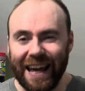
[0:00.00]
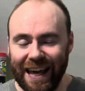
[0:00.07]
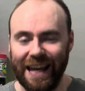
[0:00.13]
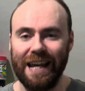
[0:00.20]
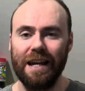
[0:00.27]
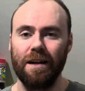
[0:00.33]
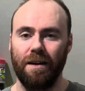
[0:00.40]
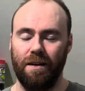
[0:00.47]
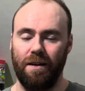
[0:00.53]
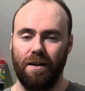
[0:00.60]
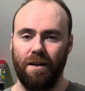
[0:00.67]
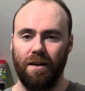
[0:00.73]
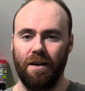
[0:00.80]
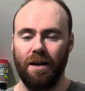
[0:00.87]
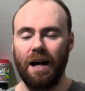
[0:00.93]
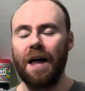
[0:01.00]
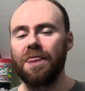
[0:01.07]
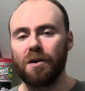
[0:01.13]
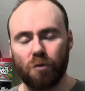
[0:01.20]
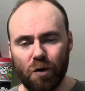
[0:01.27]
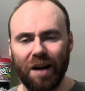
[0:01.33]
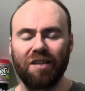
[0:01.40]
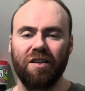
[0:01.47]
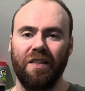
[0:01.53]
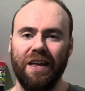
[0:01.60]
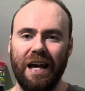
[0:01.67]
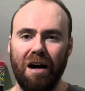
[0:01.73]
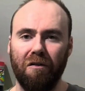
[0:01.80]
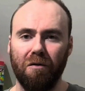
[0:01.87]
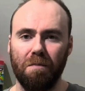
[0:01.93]
E, and the rest of the
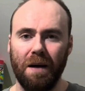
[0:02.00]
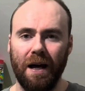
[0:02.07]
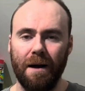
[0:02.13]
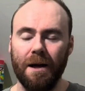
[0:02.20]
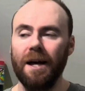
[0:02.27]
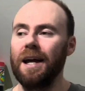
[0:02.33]
alphabet